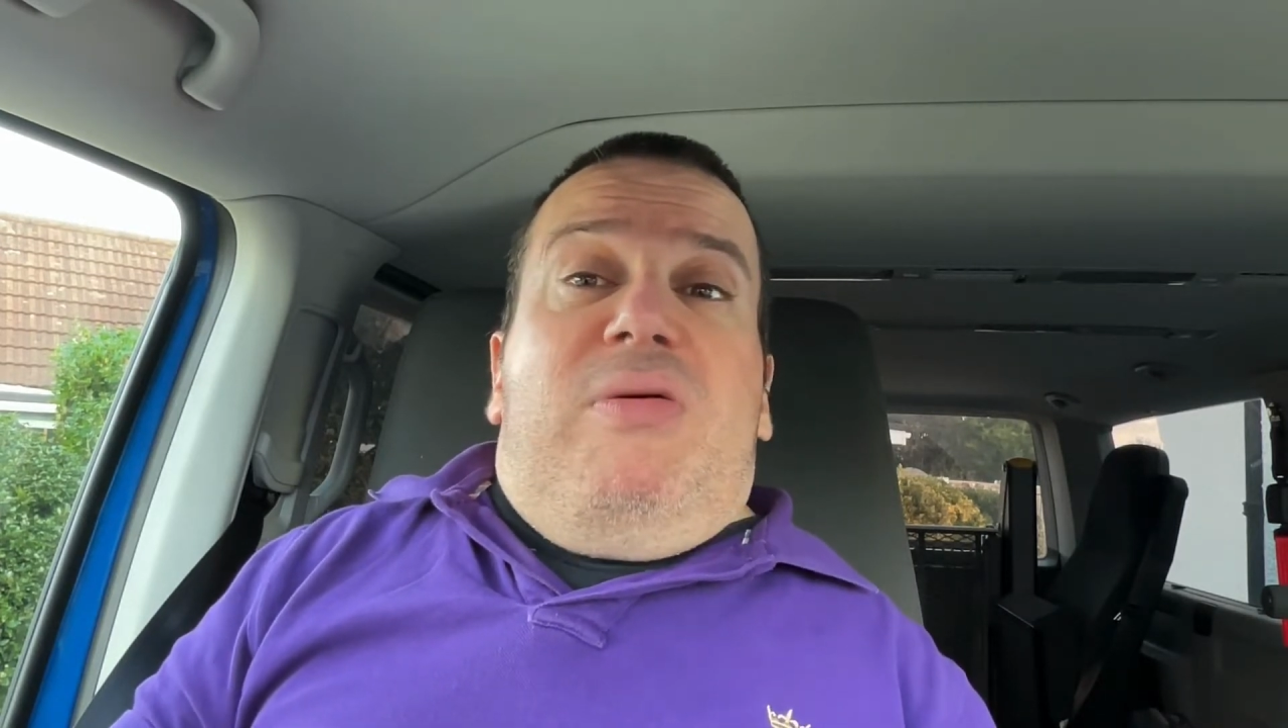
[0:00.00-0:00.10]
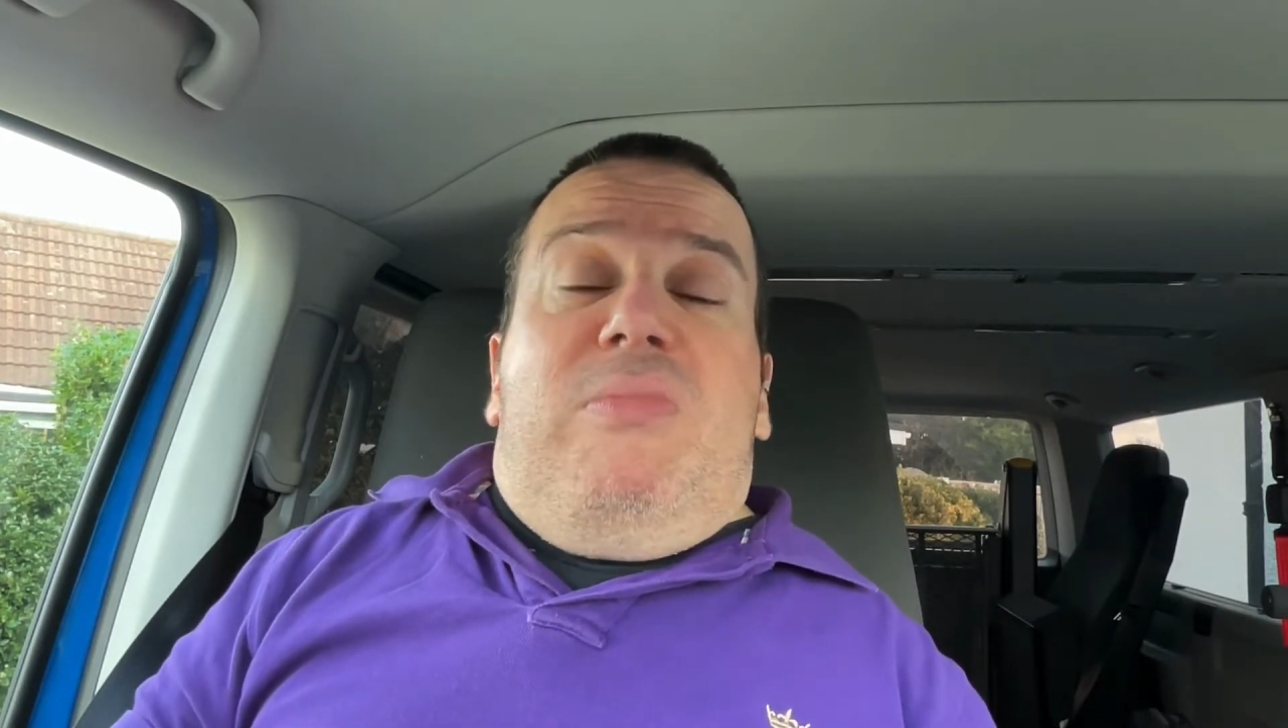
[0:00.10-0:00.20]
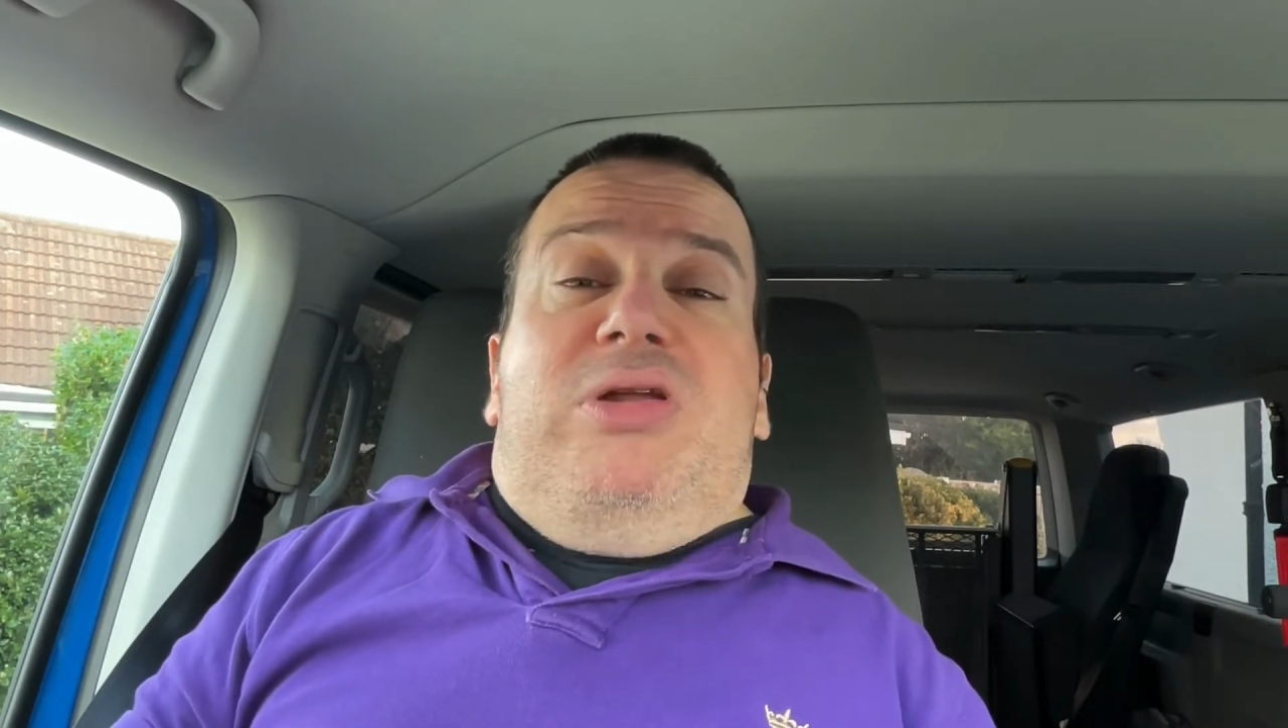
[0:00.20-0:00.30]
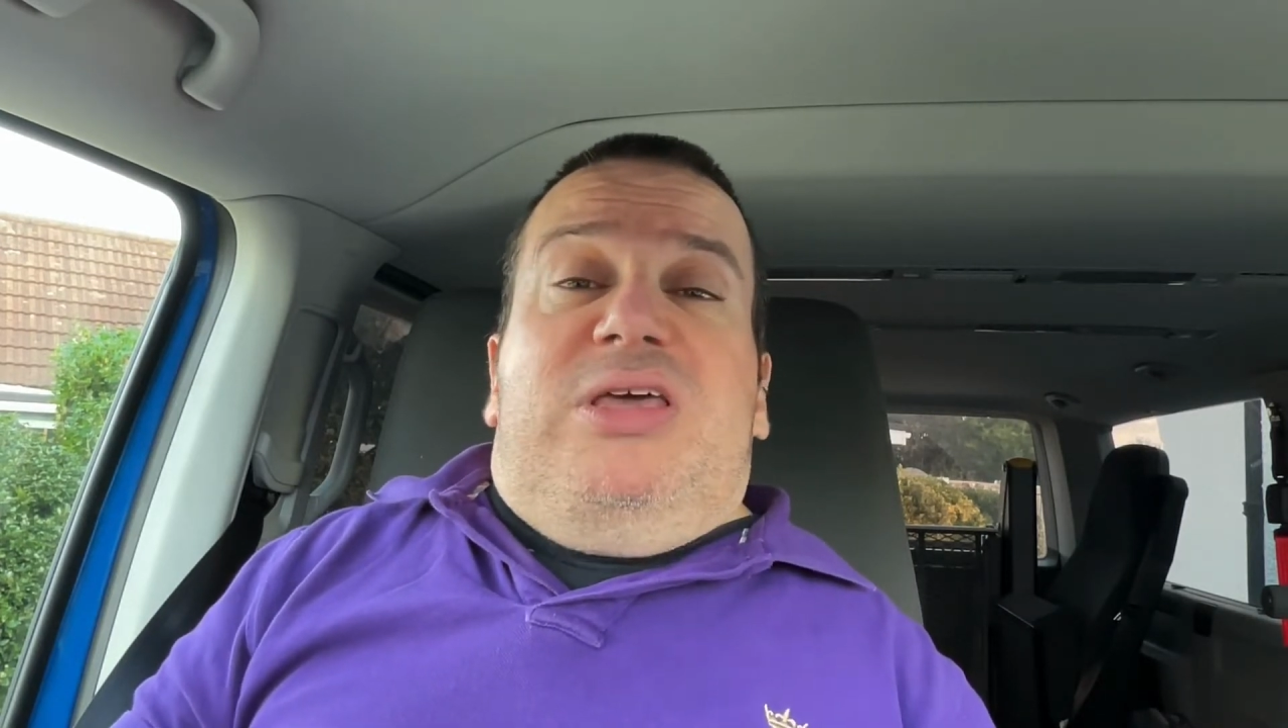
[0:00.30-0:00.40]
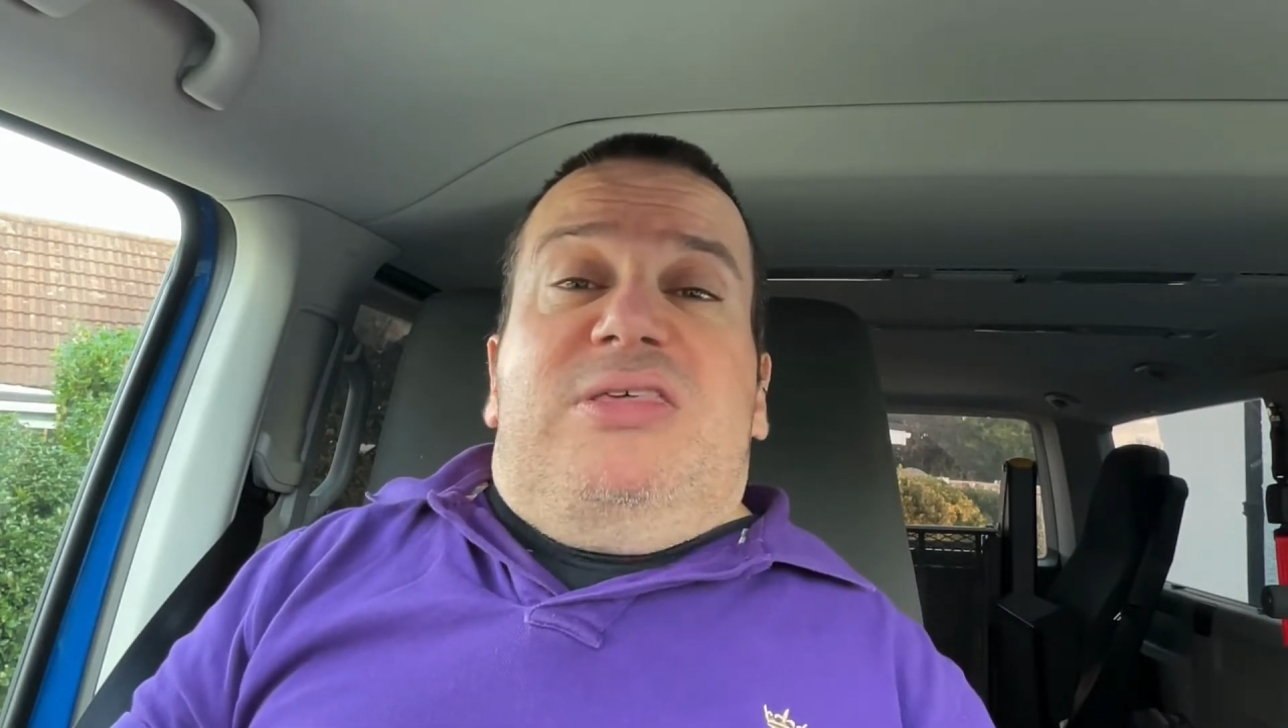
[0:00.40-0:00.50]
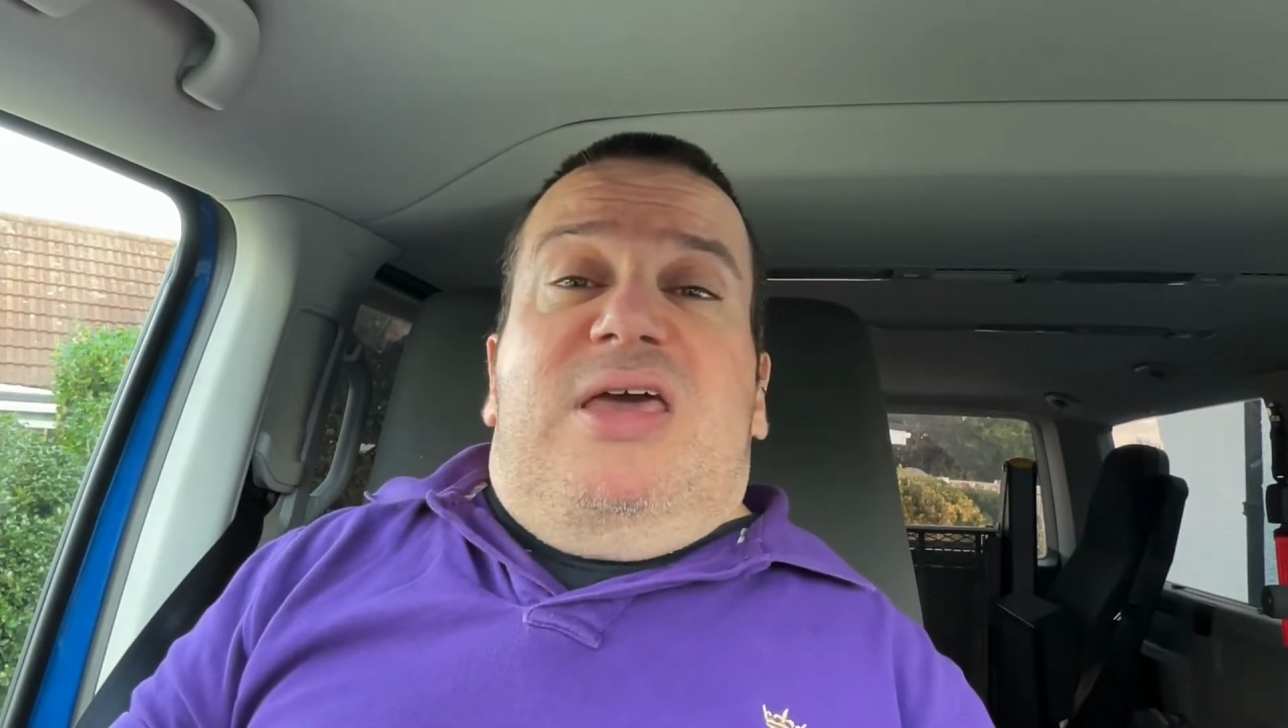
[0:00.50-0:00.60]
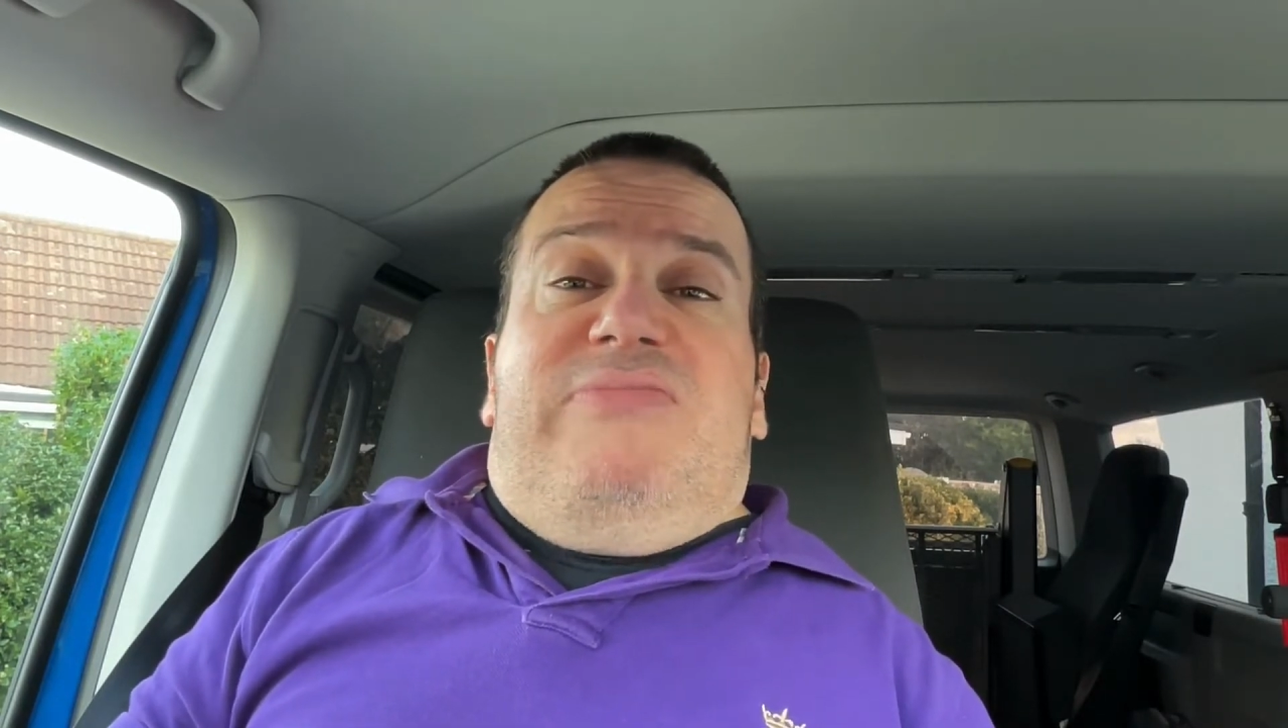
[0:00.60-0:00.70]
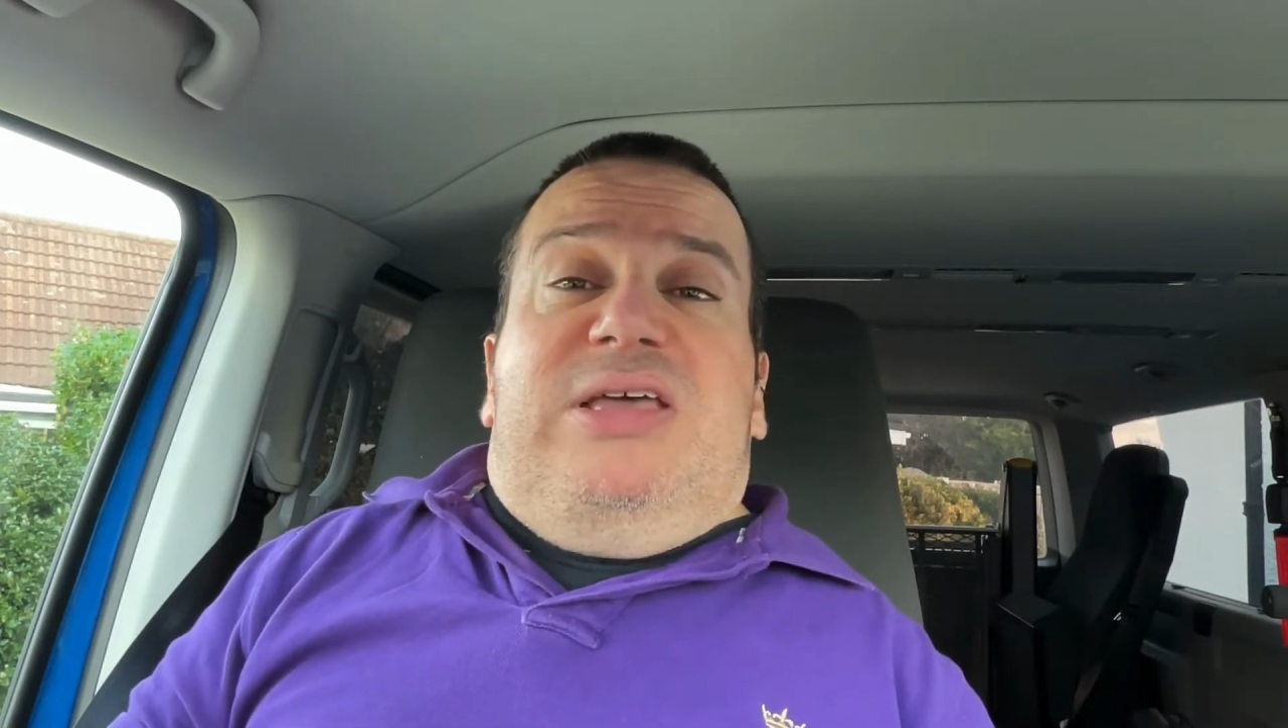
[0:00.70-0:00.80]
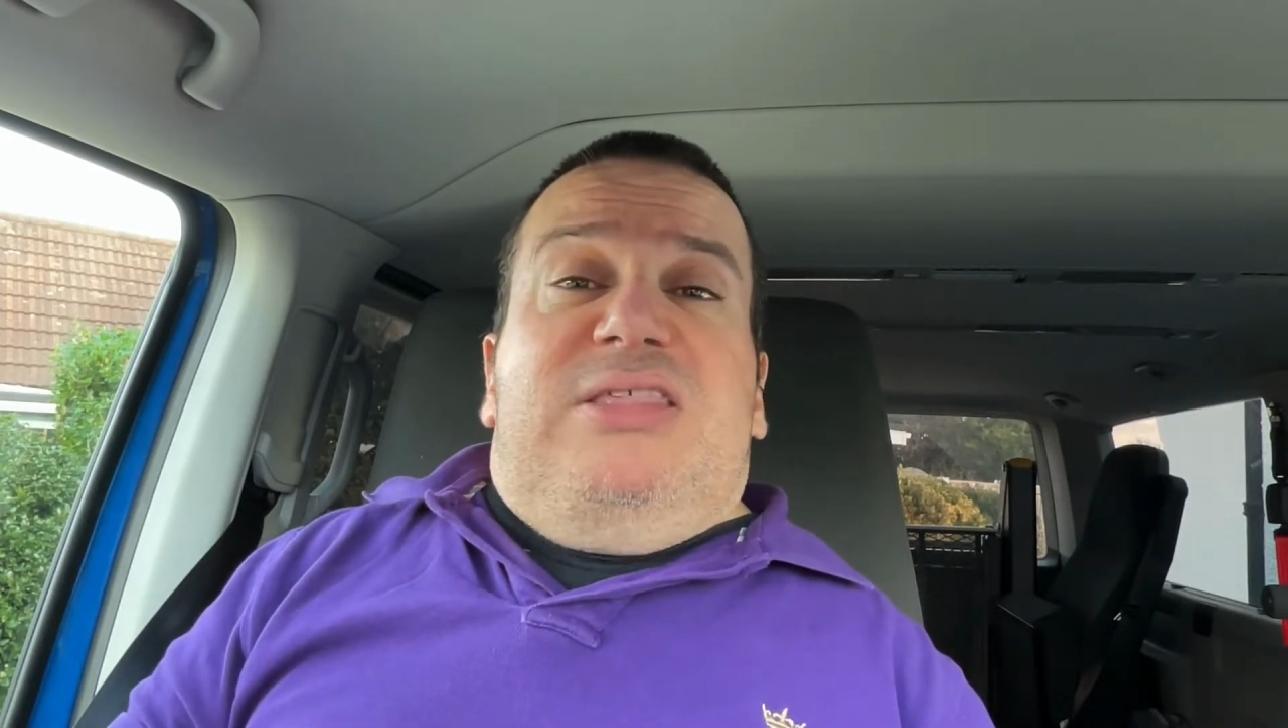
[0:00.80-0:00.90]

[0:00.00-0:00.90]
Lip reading: money-saving